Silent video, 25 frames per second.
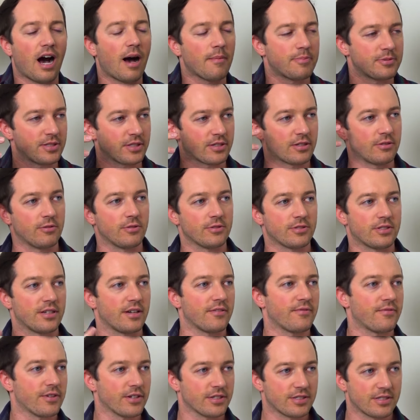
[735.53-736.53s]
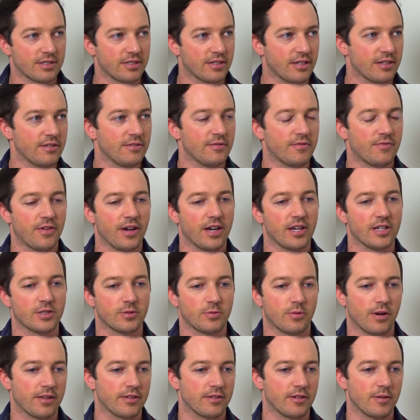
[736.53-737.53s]
obstacles and adversity that you face,
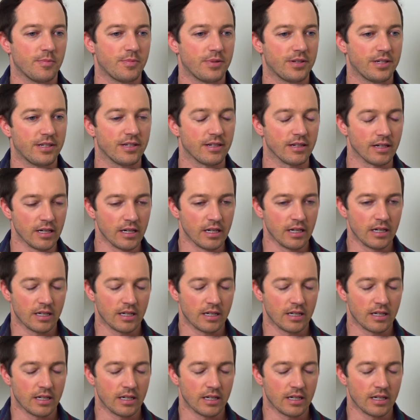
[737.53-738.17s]
whether it be